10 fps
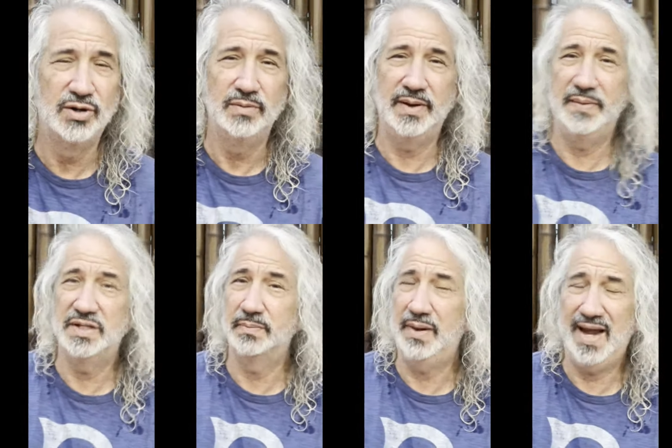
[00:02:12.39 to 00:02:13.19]
maybe it's
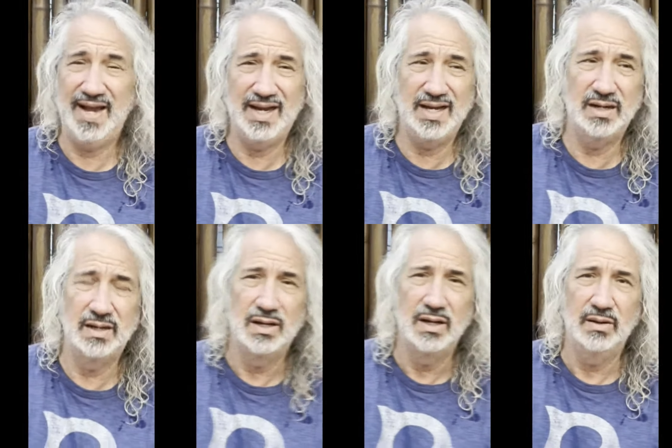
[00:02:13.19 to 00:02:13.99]
a painting,
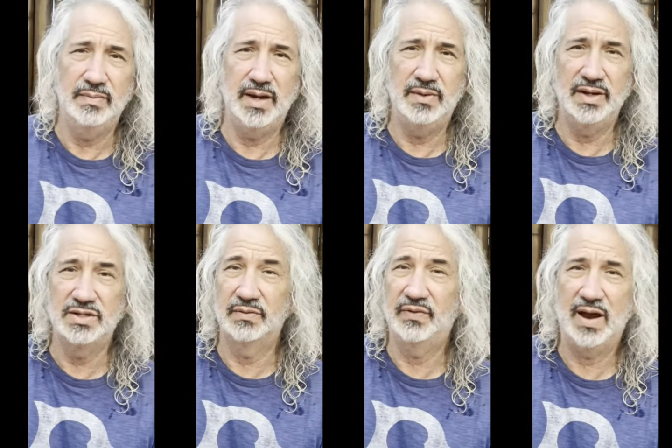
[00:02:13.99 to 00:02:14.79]
maybe it's
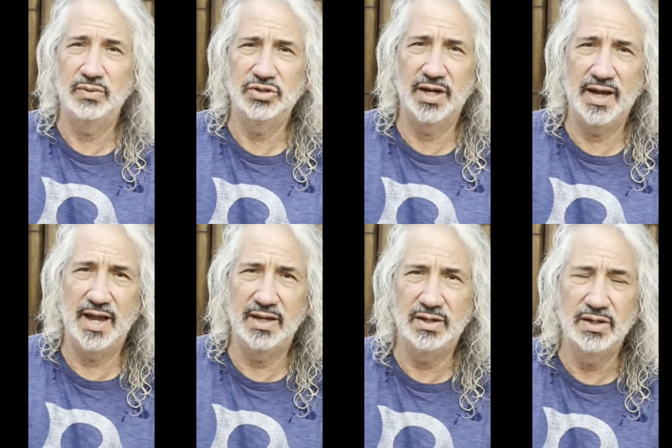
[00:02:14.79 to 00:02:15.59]
a Fabergé egg,